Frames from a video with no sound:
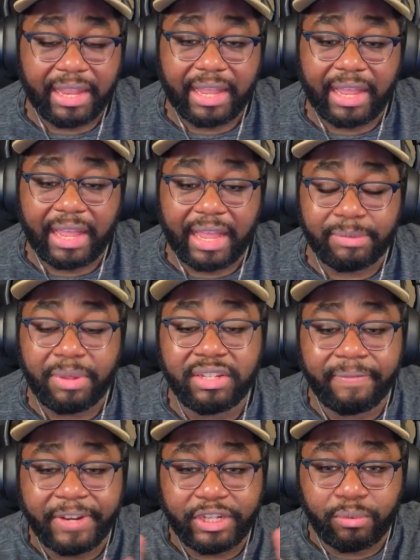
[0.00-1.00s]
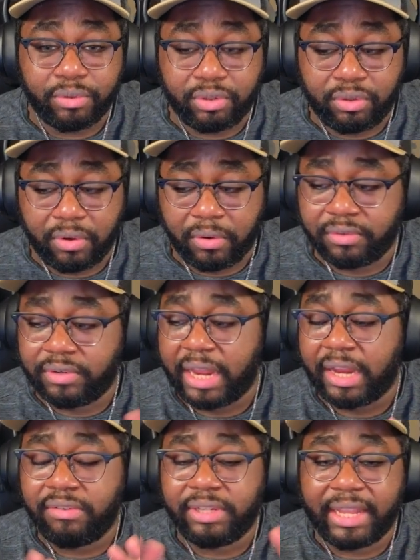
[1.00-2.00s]
uh, as well as the visuals too, I was like
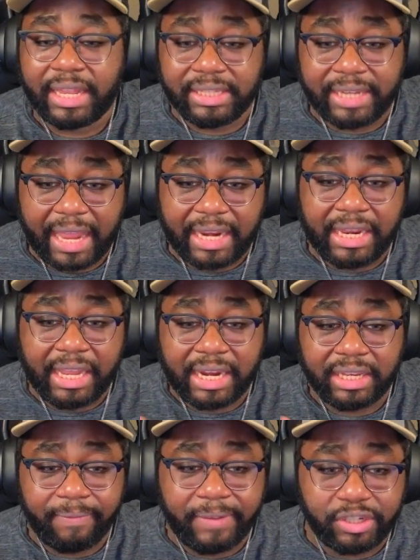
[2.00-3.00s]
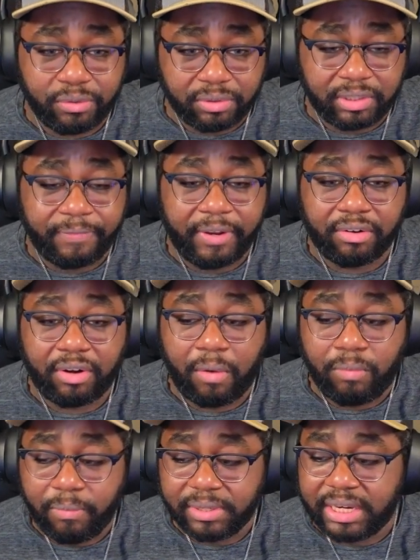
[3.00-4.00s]
I was like intently looking at the visuals to figure out
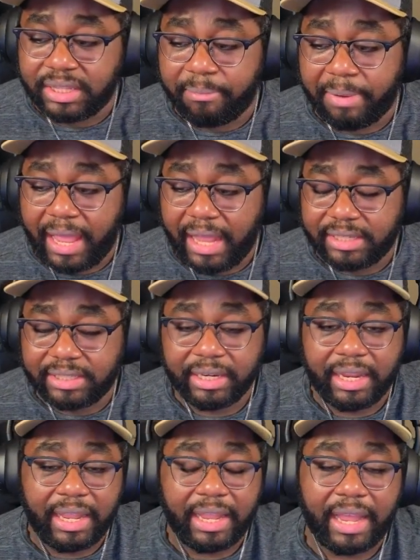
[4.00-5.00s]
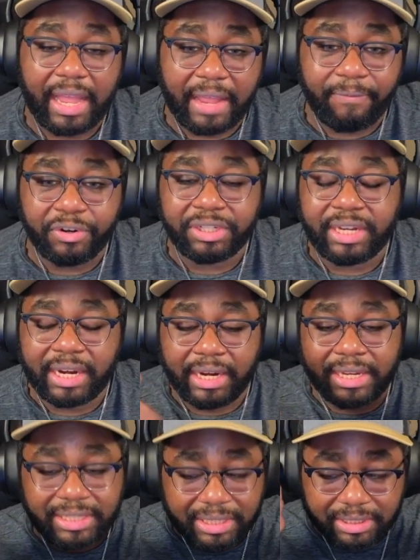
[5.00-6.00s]
what was in the box uh, versus like
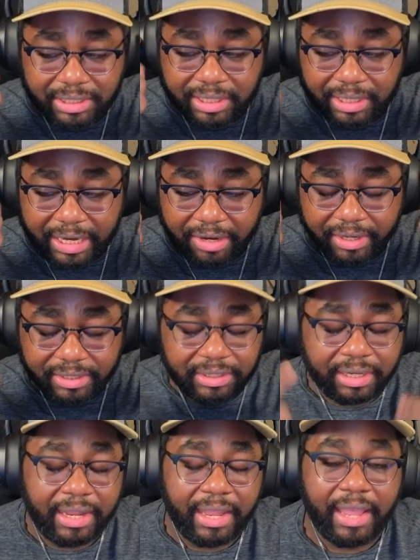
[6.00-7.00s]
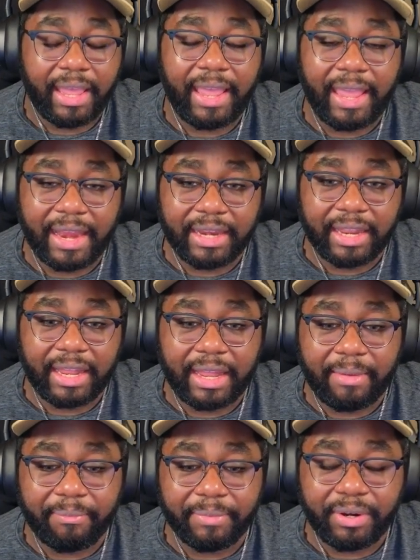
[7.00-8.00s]
listening to the lyrics. And,
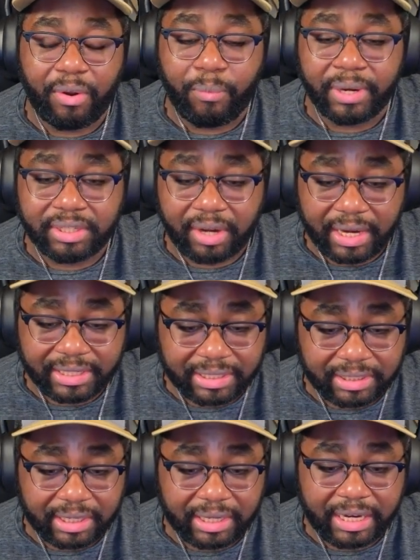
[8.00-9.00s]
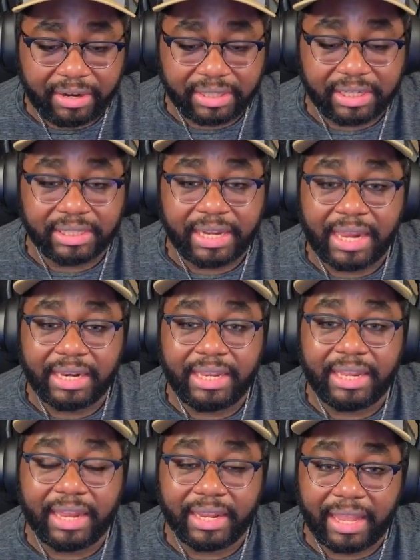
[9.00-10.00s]
um, you know, once I listened to the lyrics
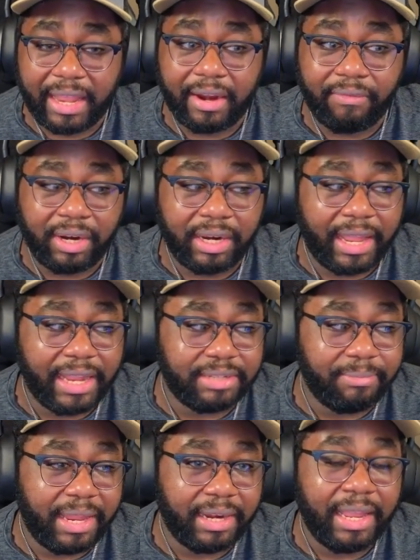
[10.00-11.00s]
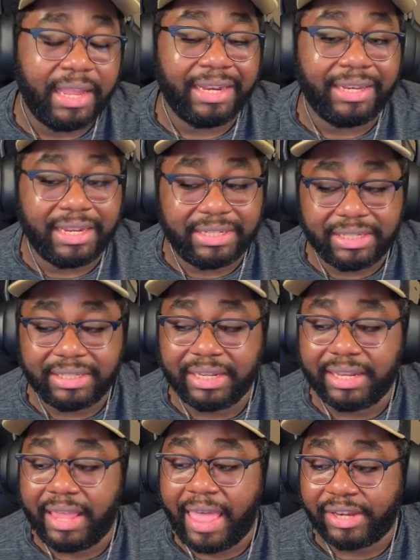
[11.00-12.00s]
intently, like I, I realized, man, this is
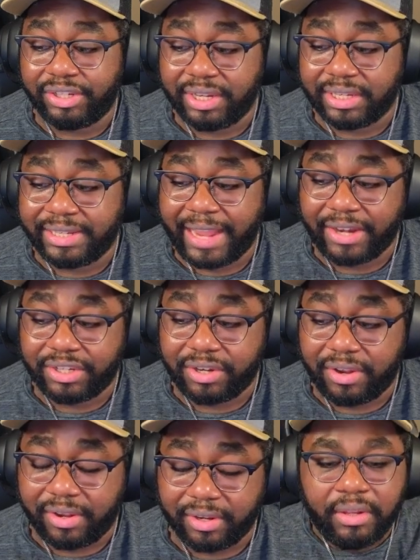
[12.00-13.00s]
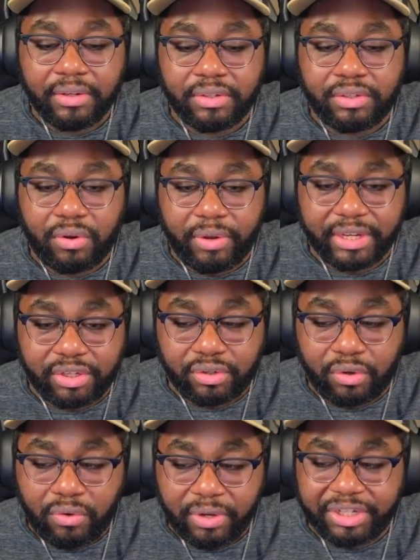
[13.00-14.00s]
a, actually a sad song. So his
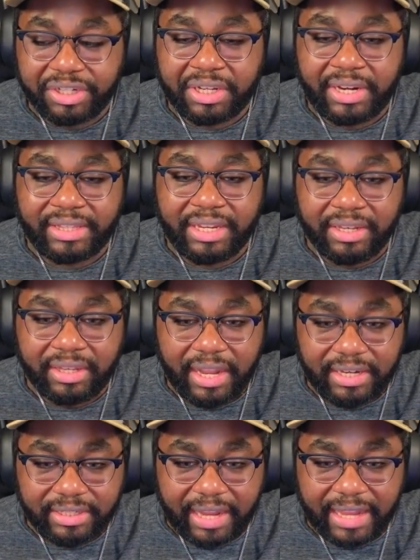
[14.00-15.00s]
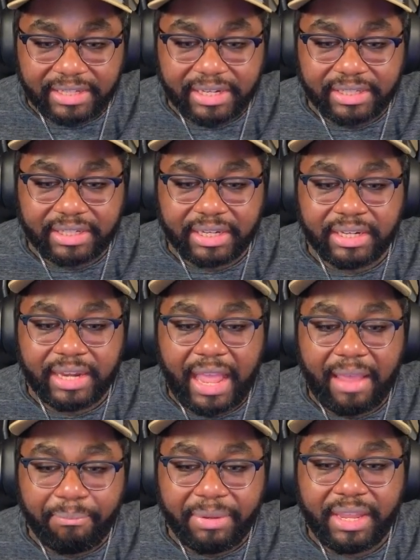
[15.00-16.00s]
soul is just collecting dust as it's
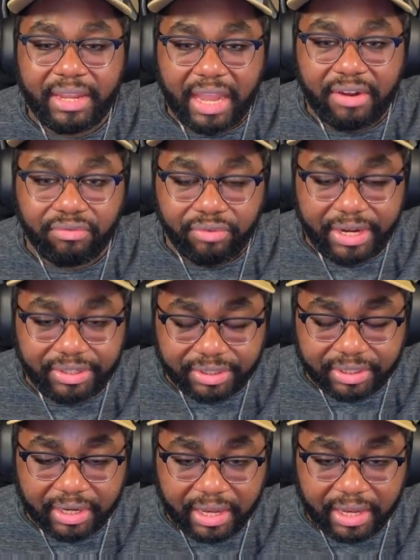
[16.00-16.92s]
not being enriched.